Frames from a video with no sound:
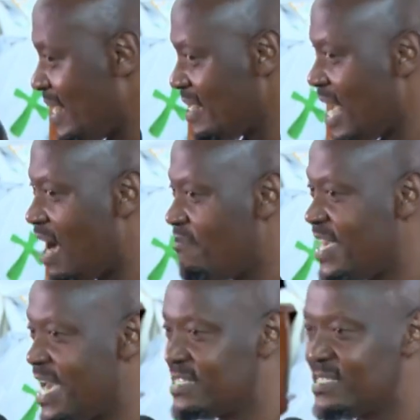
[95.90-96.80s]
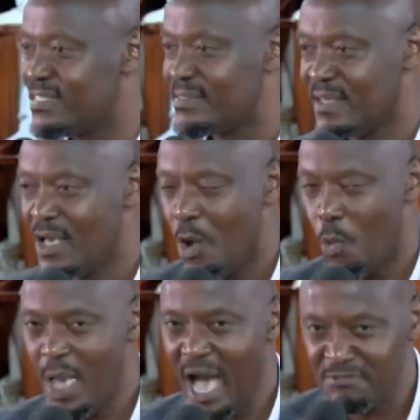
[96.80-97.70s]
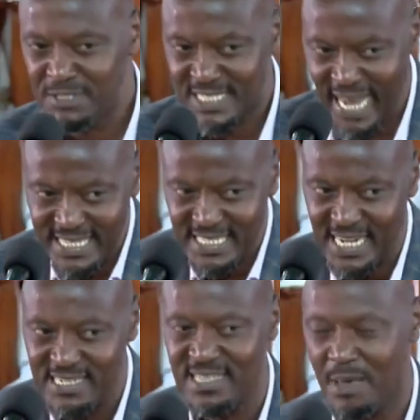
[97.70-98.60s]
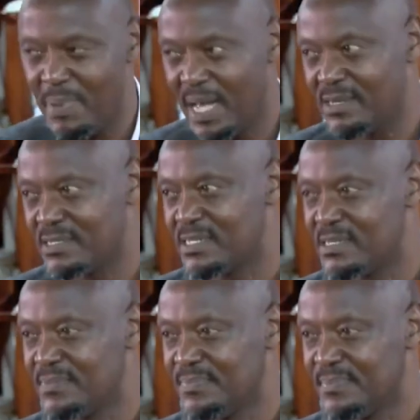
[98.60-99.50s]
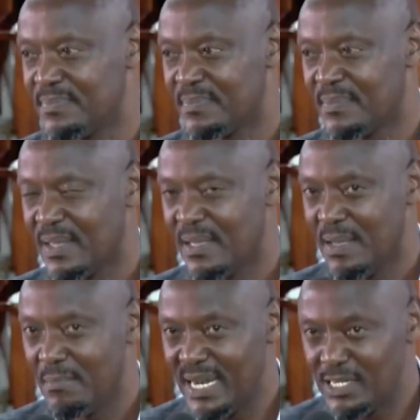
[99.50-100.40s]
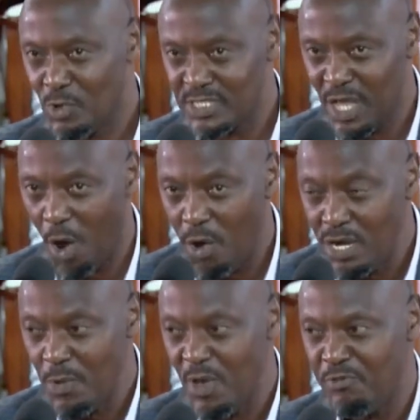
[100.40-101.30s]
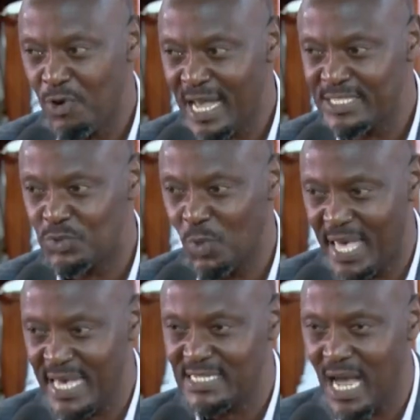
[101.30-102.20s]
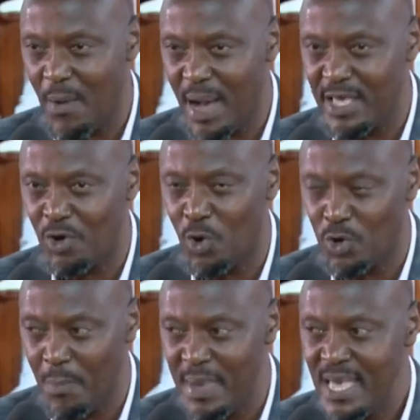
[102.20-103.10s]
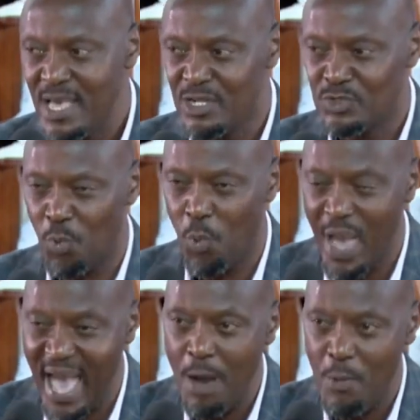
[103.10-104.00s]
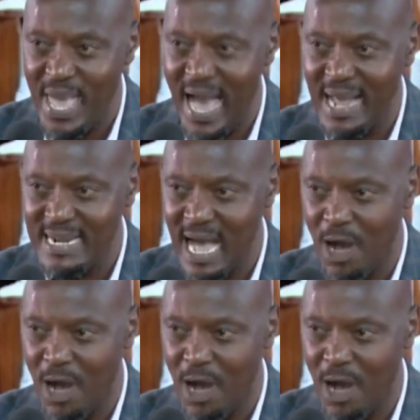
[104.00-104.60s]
1.5 years. We have tightened the belt, but it was the only way for us to get our economy to where we are